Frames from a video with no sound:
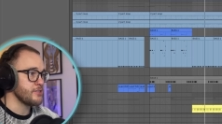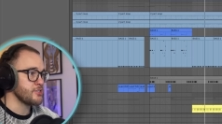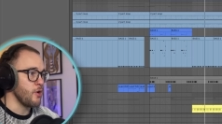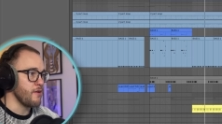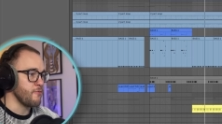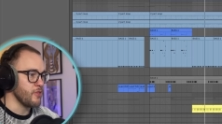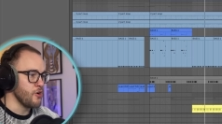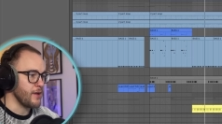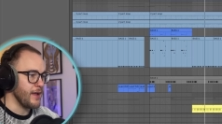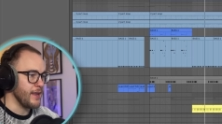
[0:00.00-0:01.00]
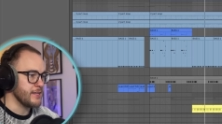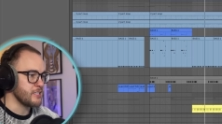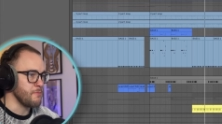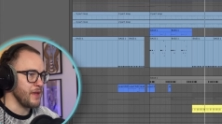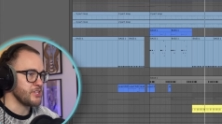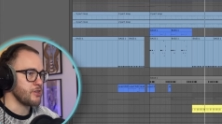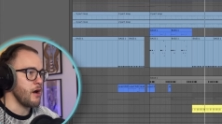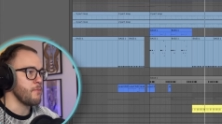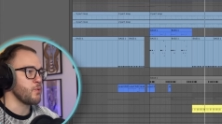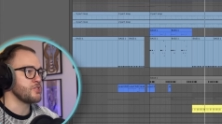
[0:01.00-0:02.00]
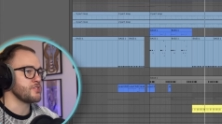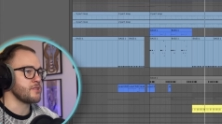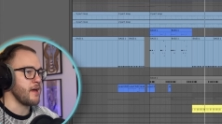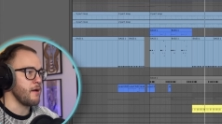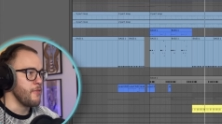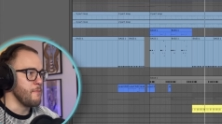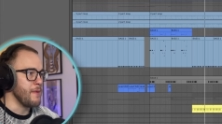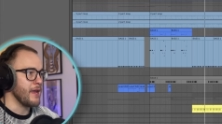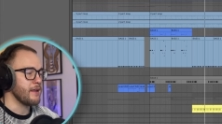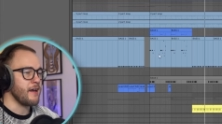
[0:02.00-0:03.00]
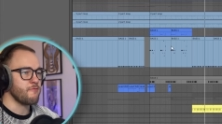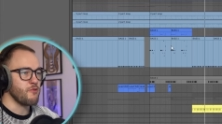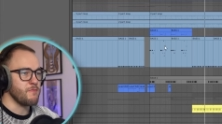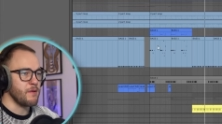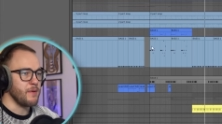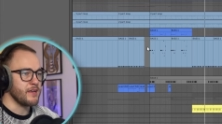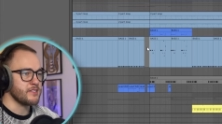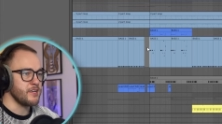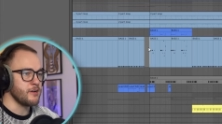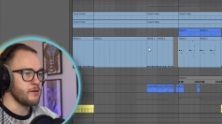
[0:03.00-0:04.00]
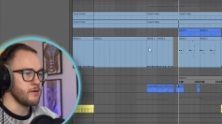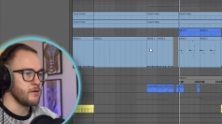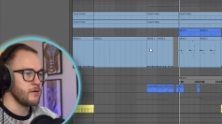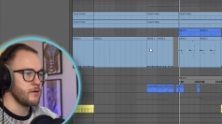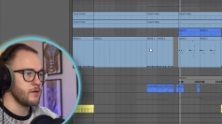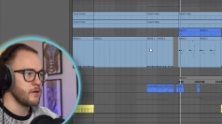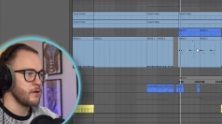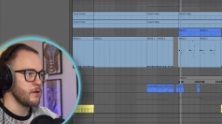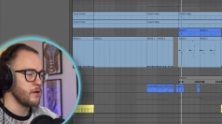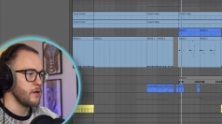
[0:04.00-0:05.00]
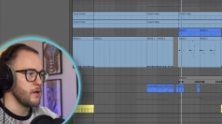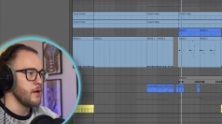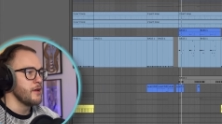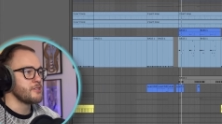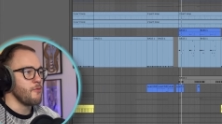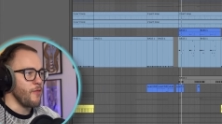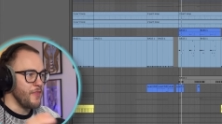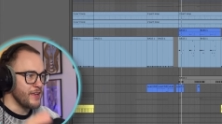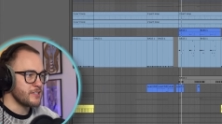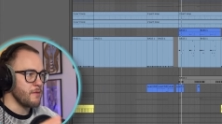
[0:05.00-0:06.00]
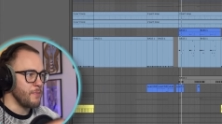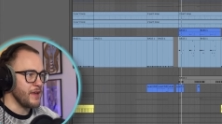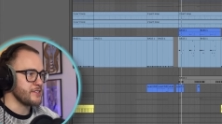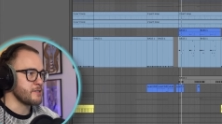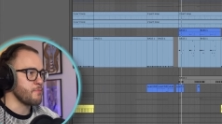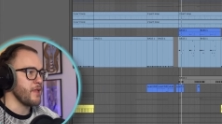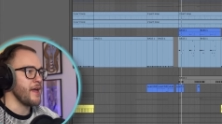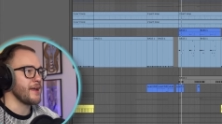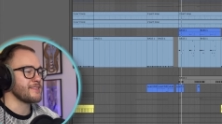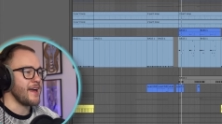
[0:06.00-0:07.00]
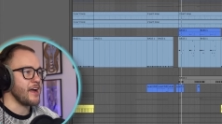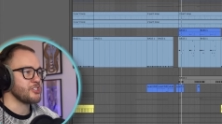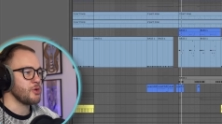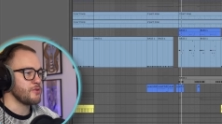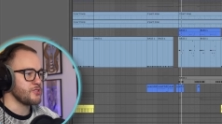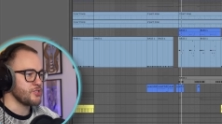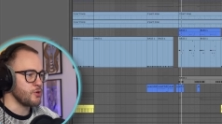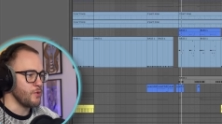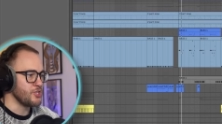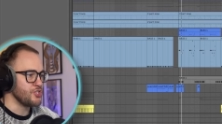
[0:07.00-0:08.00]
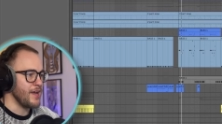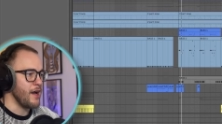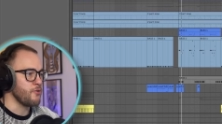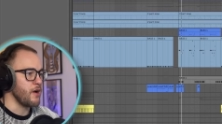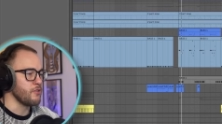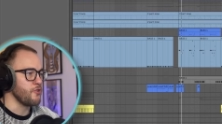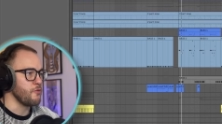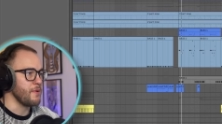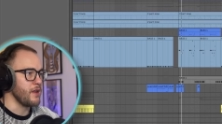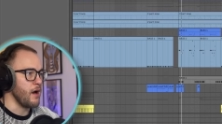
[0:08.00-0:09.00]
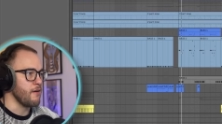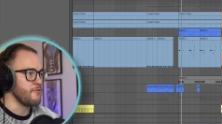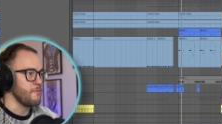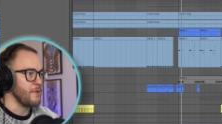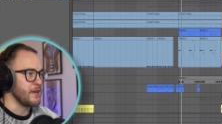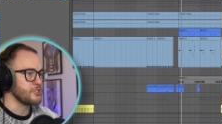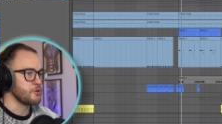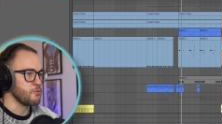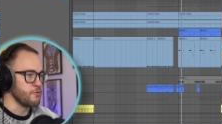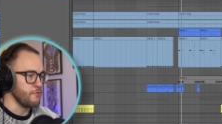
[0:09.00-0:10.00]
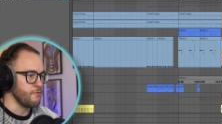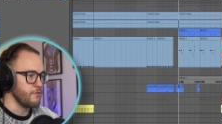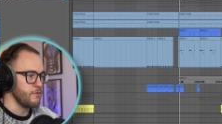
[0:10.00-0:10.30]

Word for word: So if we look, it is the bass top, which is the main kind of rhythmic bass here. So when this bass is playing, it's actually going to squish down a little bit of the bass groove.